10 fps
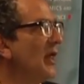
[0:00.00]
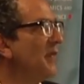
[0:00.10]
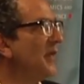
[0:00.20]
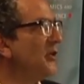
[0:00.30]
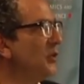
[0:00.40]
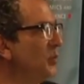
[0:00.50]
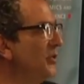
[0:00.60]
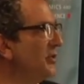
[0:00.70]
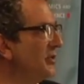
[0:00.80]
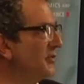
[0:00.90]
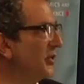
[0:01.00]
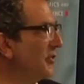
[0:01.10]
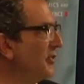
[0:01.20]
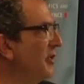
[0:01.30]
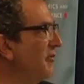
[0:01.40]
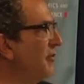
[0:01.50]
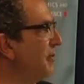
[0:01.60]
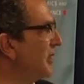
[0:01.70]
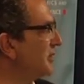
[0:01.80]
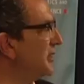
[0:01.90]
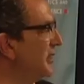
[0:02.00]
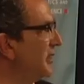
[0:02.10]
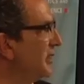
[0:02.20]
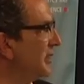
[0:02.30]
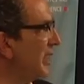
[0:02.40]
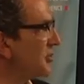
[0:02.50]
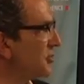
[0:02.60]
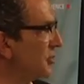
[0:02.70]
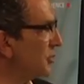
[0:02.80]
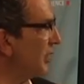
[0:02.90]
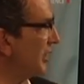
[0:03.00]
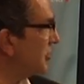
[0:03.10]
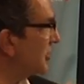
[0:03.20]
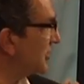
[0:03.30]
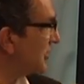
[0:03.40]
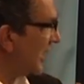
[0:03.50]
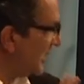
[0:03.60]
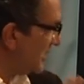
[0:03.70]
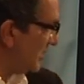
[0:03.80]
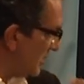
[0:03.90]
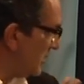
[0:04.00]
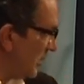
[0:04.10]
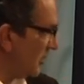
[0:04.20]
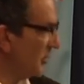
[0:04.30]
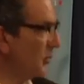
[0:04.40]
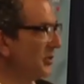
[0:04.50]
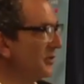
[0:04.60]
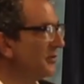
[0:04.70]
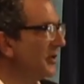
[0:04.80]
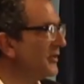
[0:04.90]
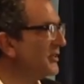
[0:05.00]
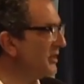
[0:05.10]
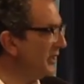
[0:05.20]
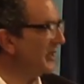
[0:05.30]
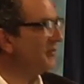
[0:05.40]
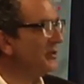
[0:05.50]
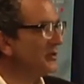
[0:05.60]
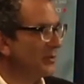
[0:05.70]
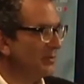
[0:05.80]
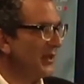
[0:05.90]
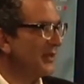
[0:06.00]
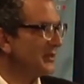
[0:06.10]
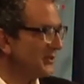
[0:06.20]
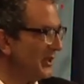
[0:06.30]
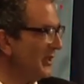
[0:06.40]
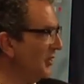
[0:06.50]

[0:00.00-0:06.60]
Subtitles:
that you wouldn't have gone for multinational nation states. You would have, if you'd compared the T.